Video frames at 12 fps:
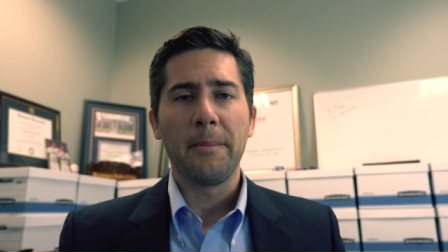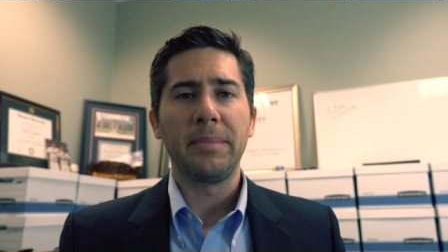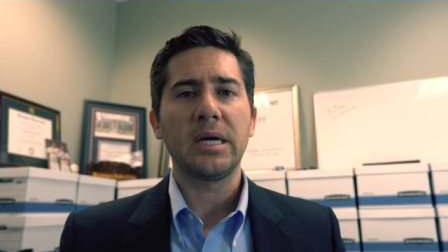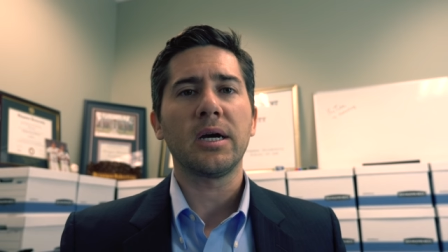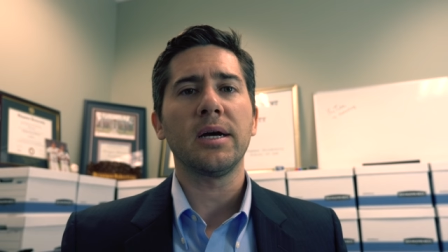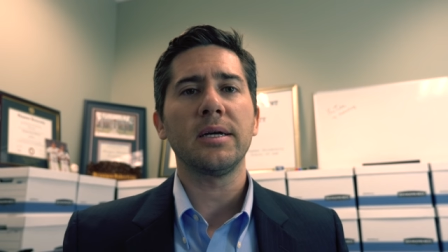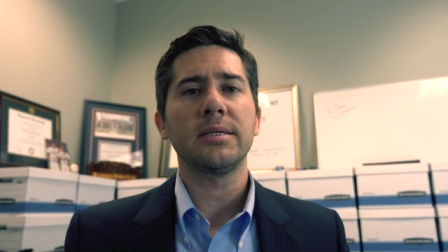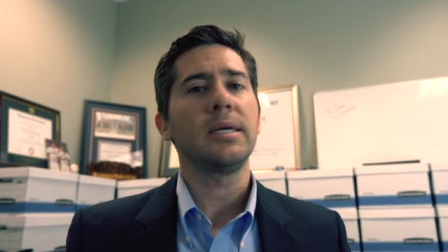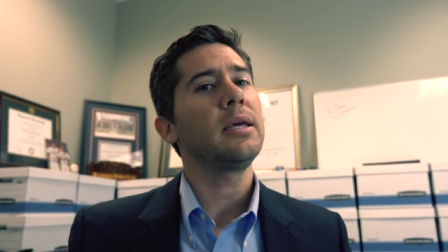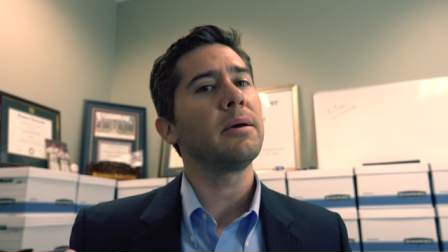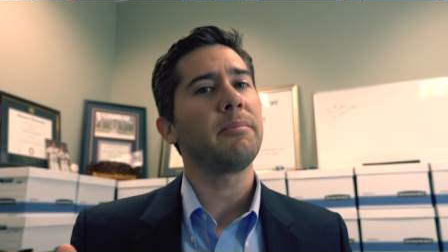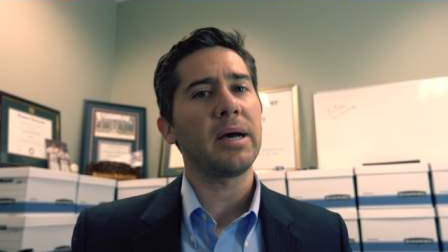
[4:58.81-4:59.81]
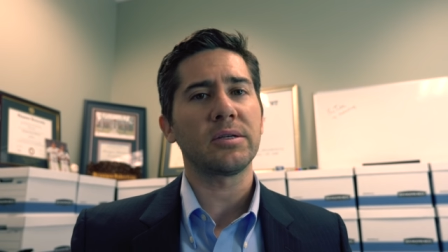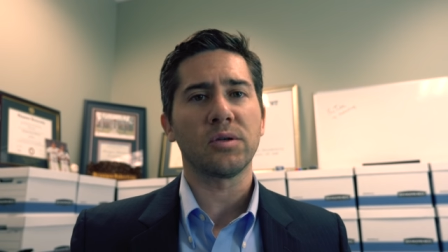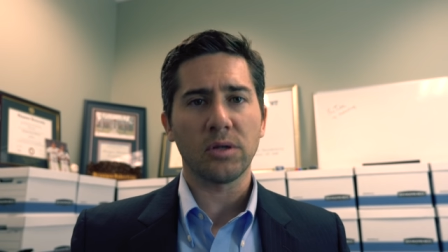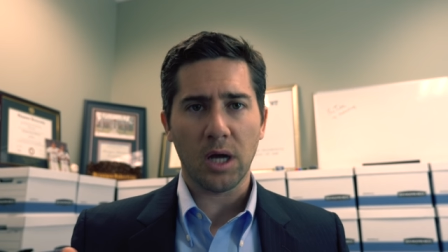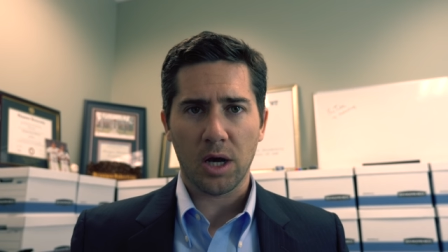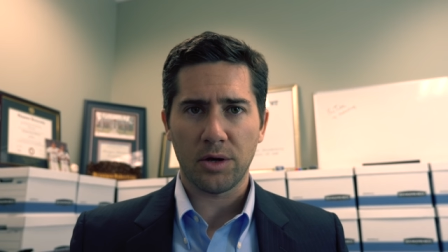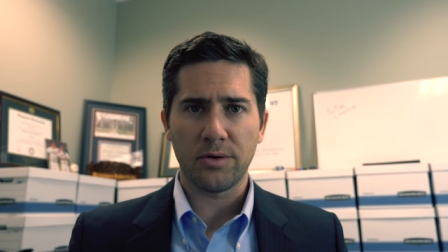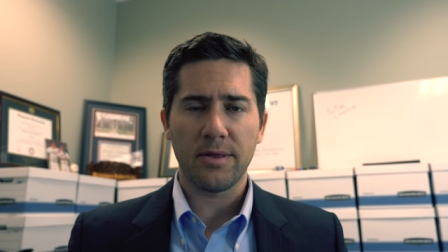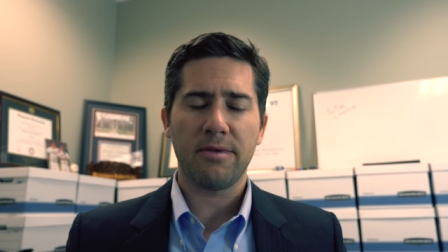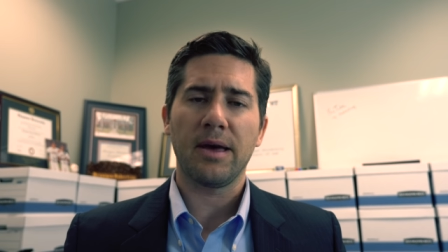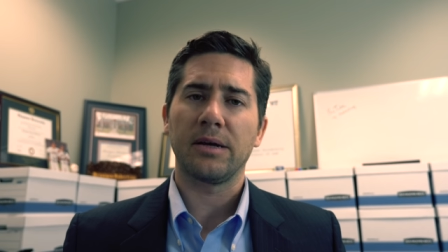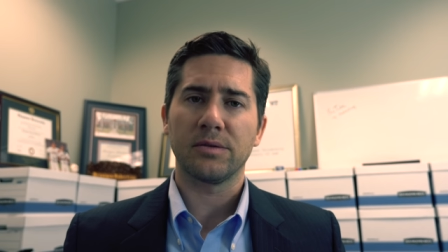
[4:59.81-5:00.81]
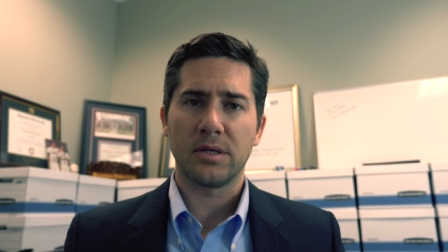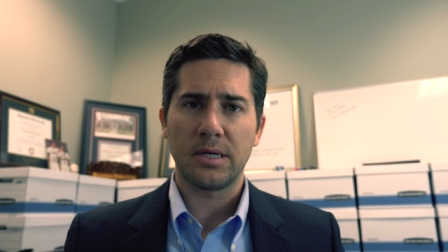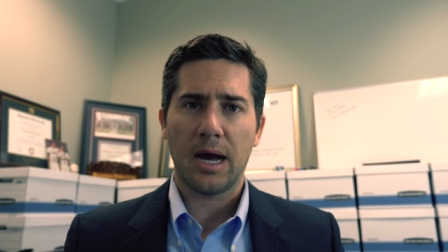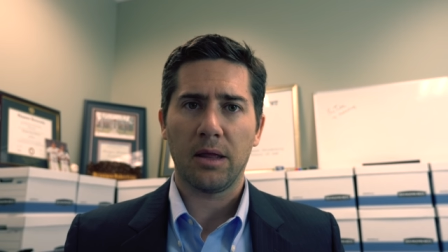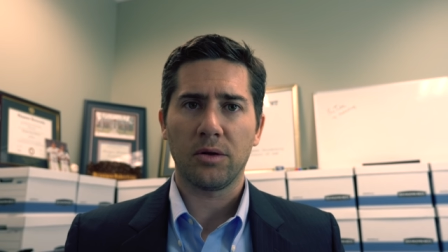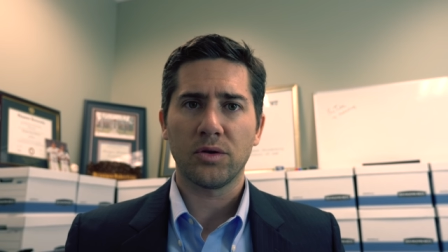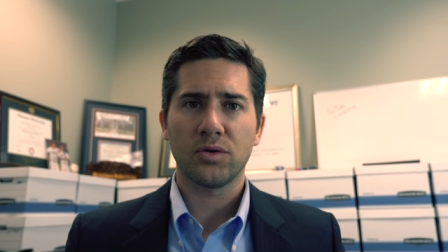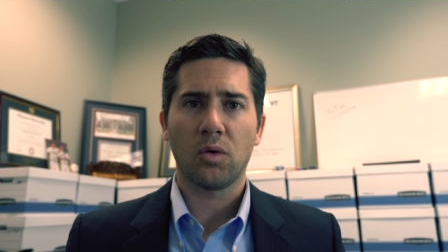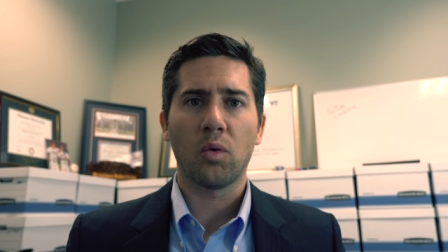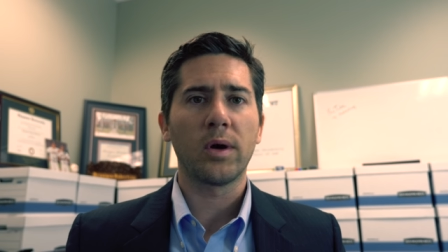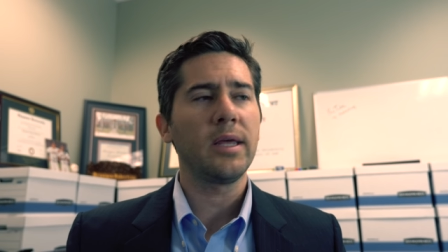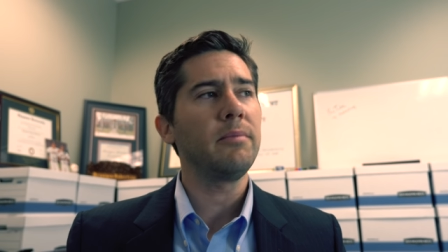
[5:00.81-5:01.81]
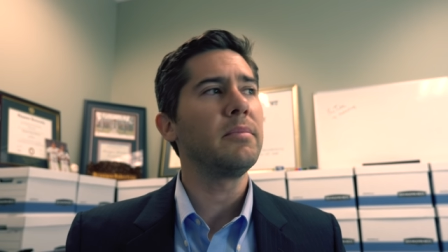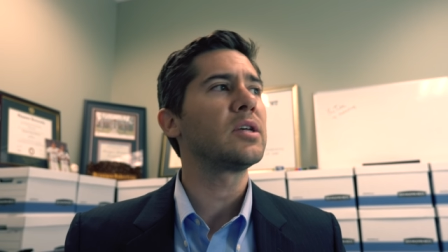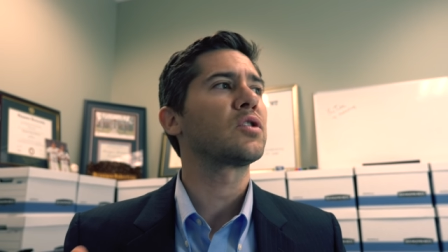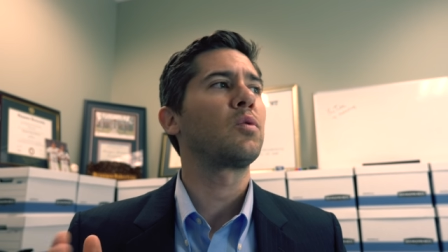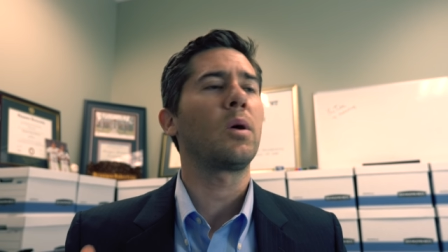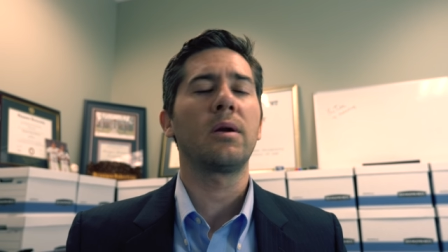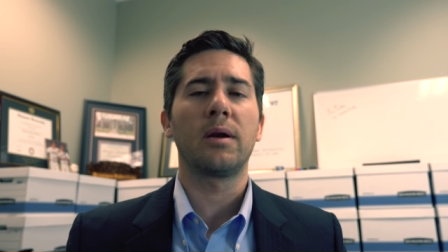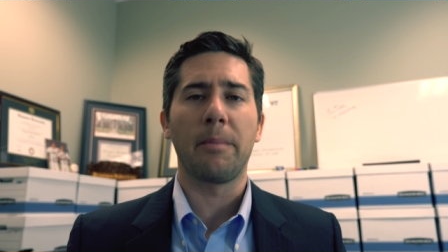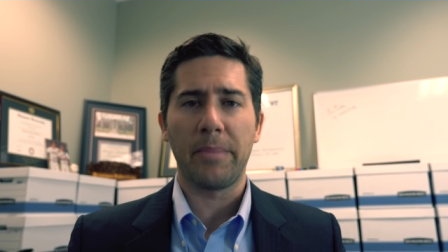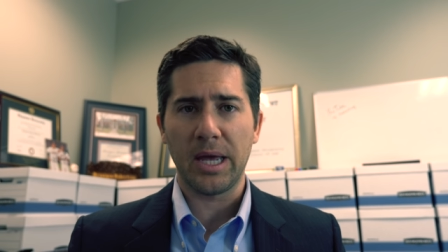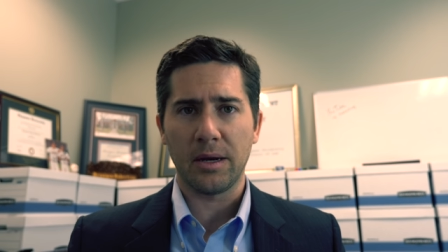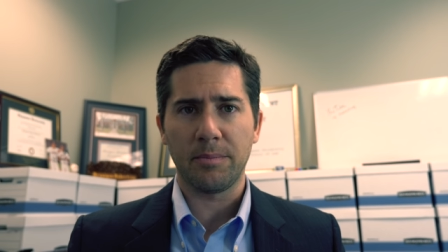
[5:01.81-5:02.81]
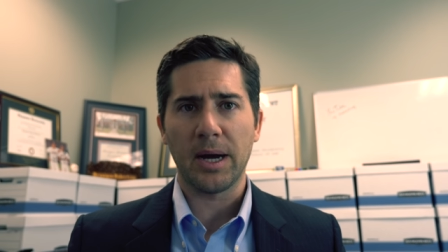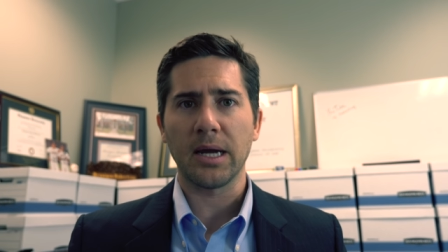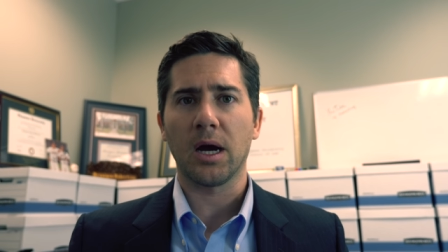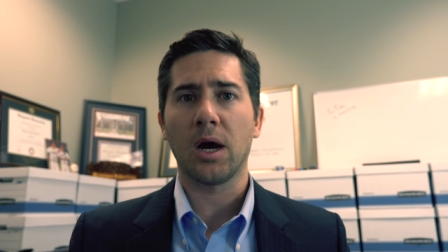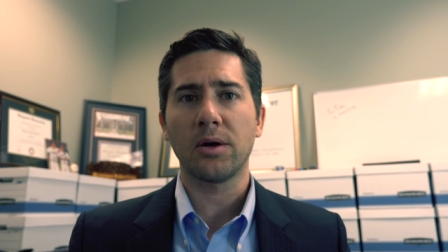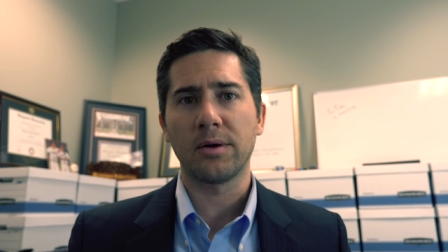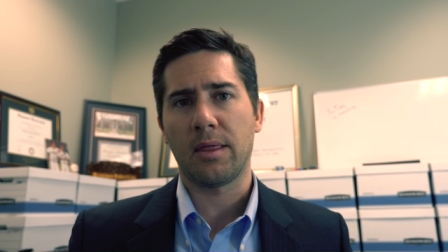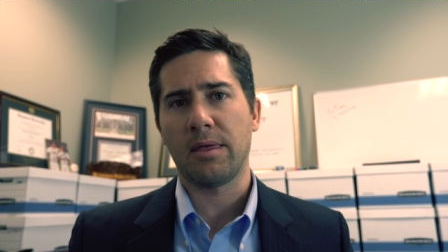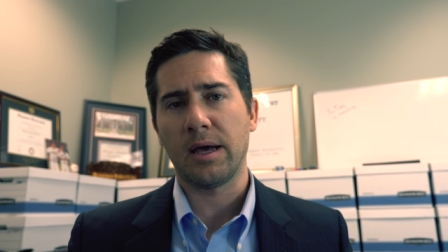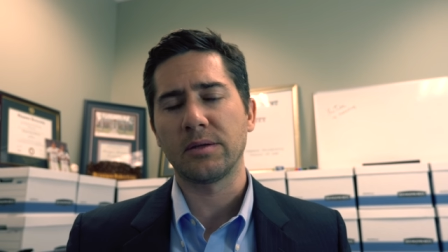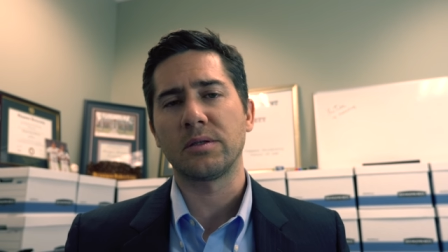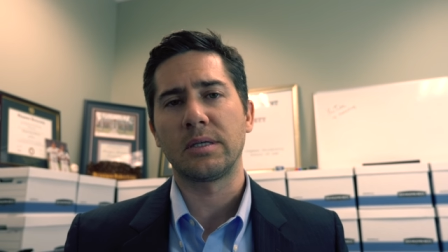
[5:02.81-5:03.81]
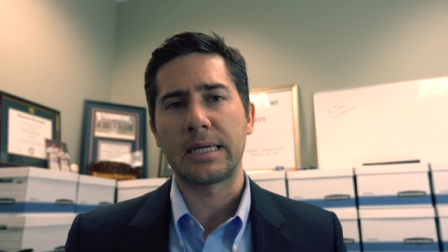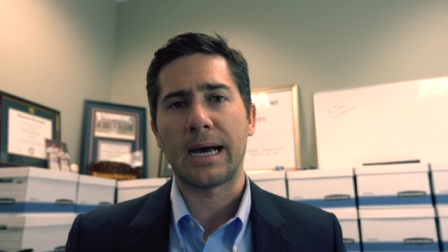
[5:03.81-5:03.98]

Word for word: because he embezzled one hundred thousand dollars, or he misquoted a bid by one hundred thousand